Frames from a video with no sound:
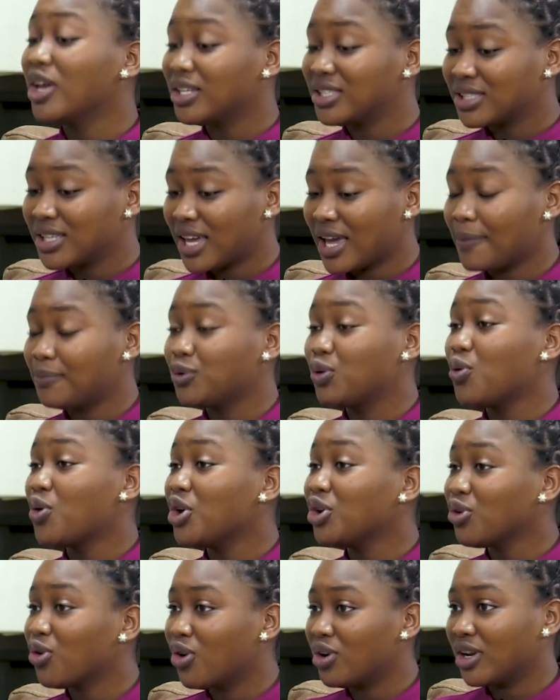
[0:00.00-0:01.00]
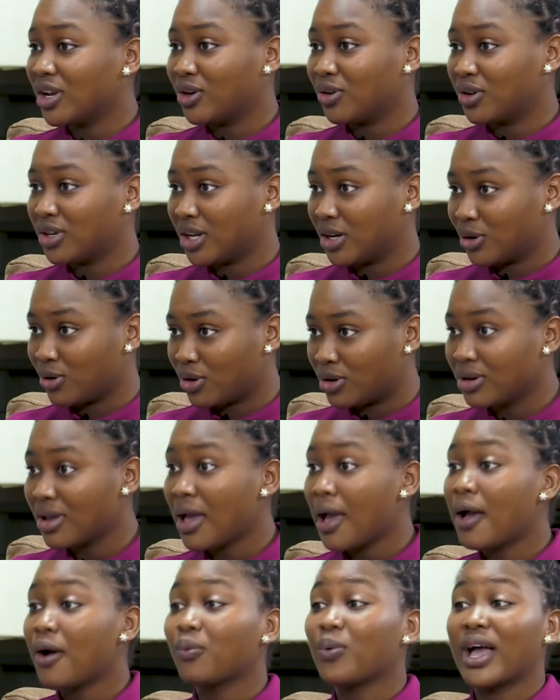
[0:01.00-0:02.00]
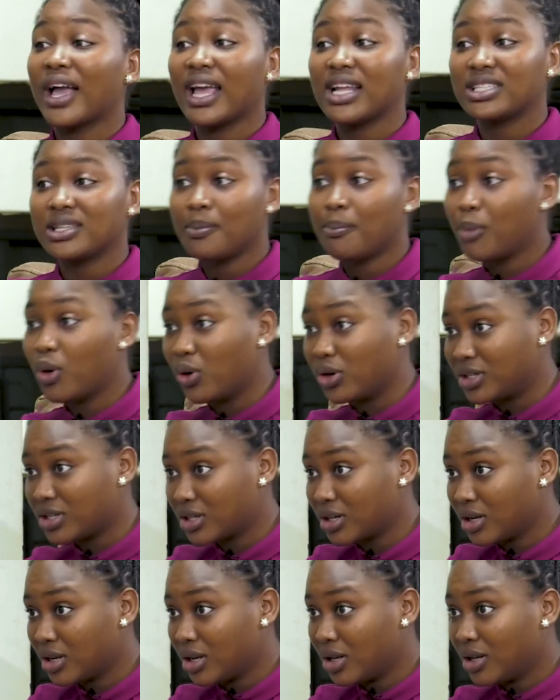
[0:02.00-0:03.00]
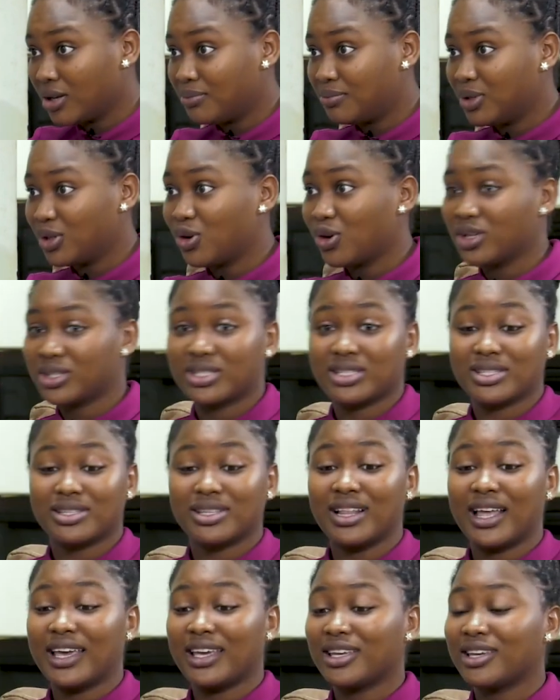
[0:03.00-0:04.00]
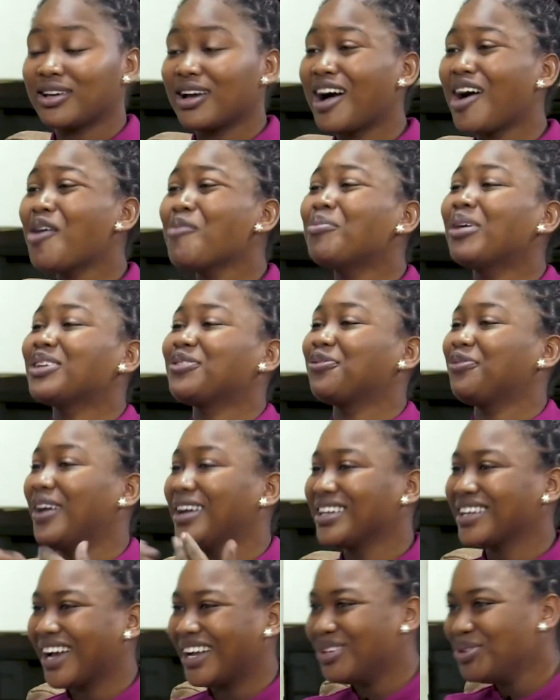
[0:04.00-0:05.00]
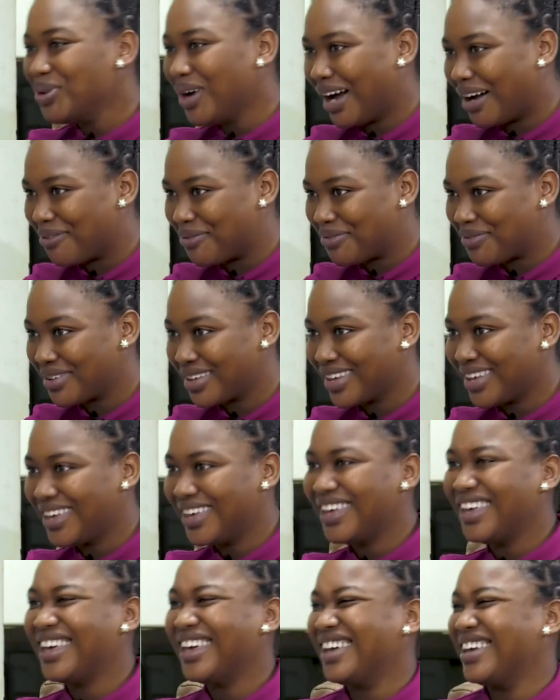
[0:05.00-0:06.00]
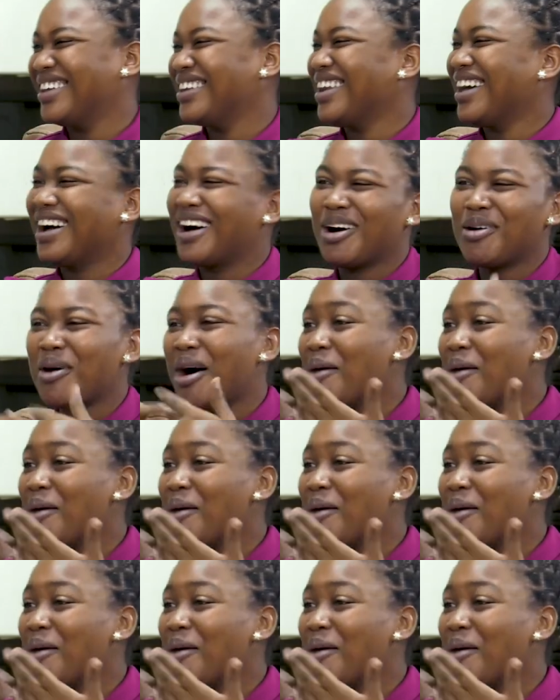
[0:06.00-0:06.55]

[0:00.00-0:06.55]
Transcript: it, kept going on and on and on, mm. we are mm. getting bored. Yes, everyone. Because, like, how much fun can you have? Exactly. Uh, how,